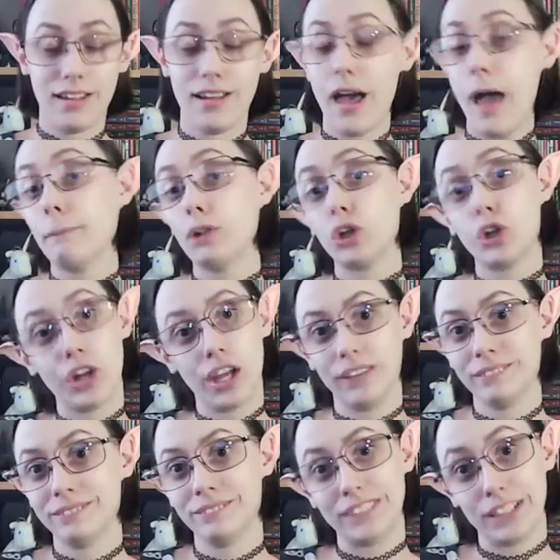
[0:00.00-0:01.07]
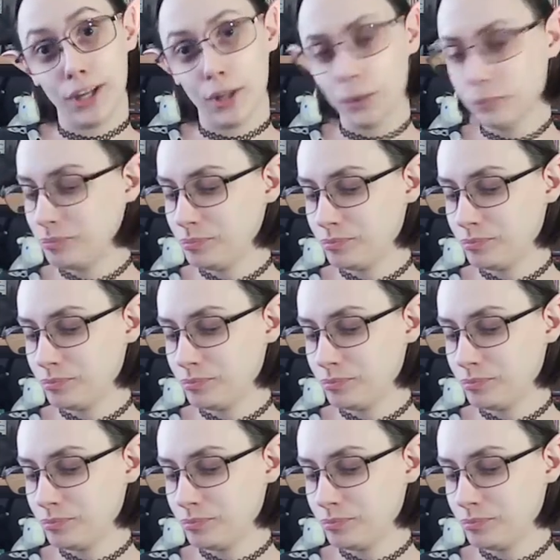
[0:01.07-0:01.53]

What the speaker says: I'm learning still.